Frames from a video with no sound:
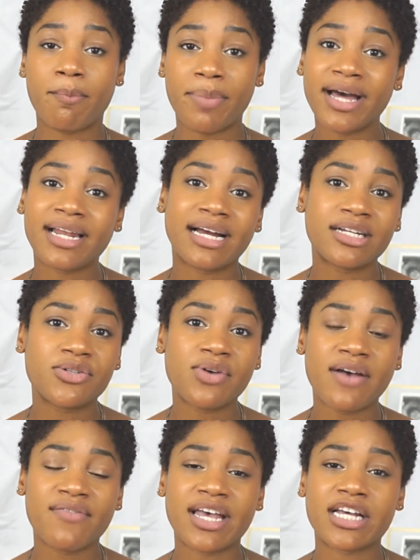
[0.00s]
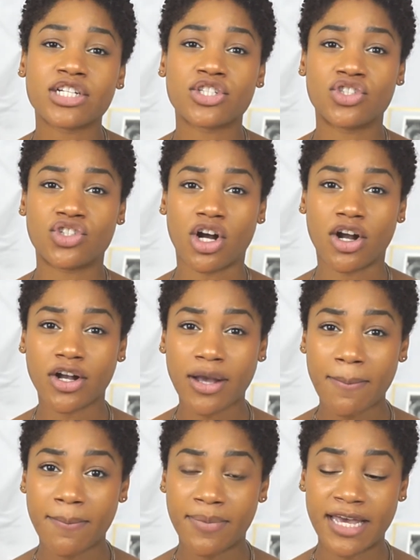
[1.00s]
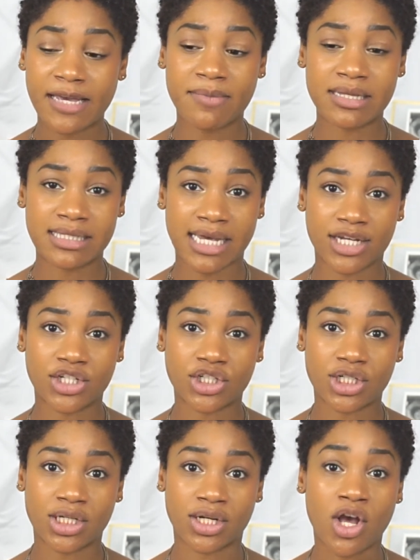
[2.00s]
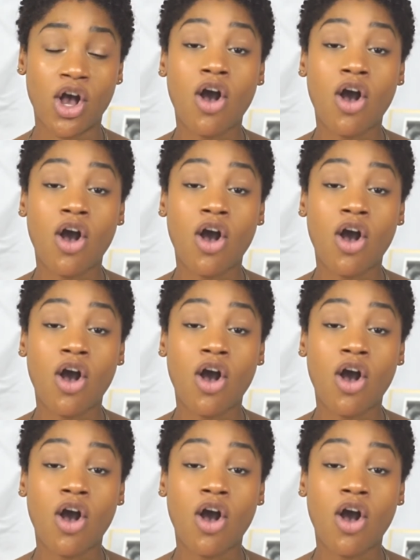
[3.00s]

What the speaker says: but I do have like dark pigmentation